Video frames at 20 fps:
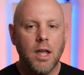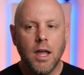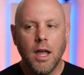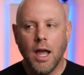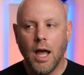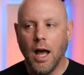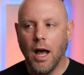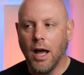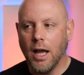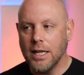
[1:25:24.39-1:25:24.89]

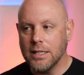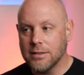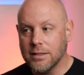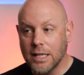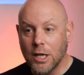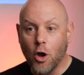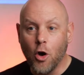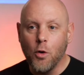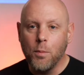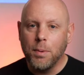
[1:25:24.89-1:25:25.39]
It's
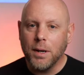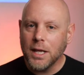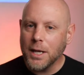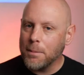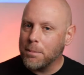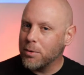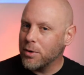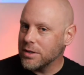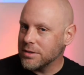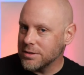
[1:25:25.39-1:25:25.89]
like opening up
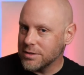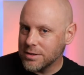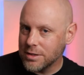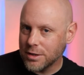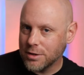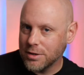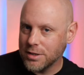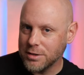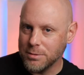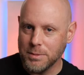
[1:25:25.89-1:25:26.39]
presents at
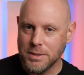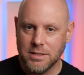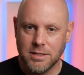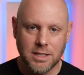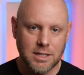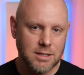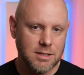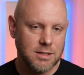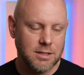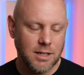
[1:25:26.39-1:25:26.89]
Christmas.
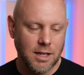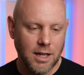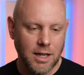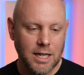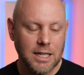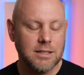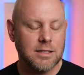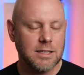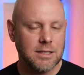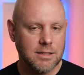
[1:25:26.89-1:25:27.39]
It's
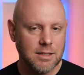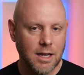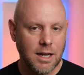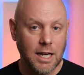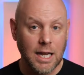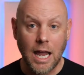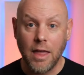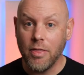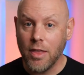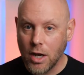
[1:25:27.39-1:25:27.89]

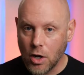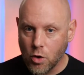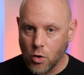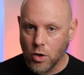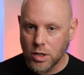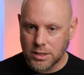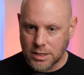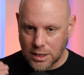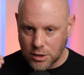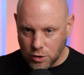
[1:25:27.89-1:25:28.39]
exciting. And then, of
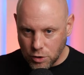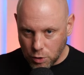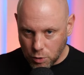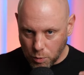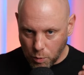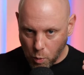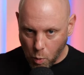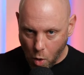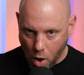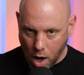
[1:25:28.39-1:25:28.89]
course, as you
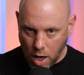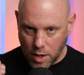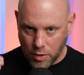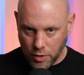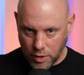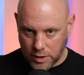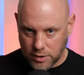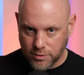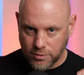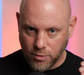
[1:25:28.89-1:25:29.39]
walk
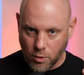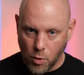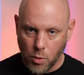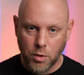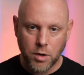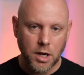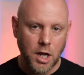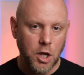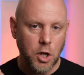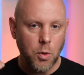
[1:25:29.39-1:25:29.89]
this
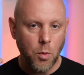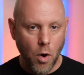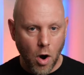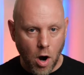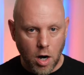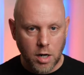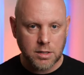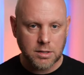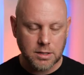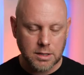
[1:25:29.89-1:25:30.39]
forward and you
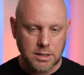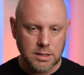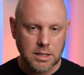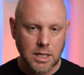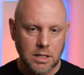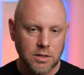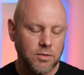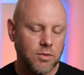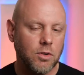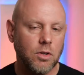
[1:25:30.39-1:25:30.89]
are
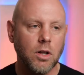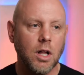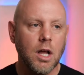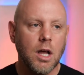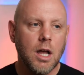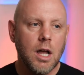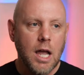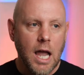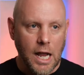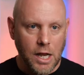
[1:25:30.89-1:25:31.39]
successful
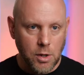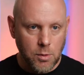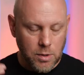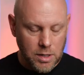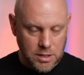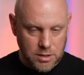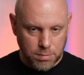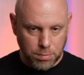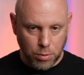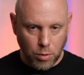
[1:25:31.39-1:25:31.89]
and you
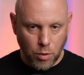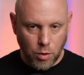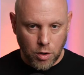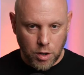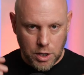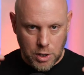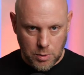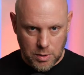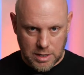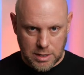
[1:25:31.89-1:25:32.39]
explore
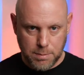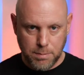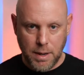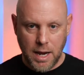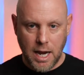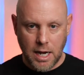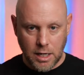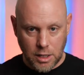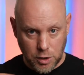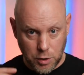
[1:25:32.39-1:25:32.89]
and you
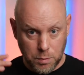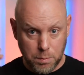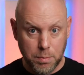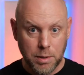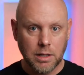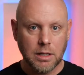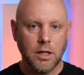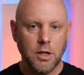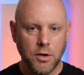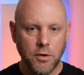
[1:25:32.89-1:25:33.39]
expand and you
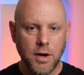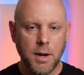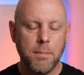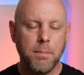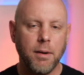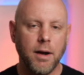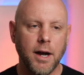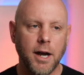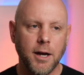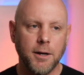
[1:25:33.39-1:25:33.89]
build out your
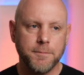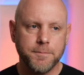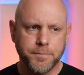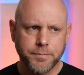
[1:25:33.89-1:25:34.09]
empire,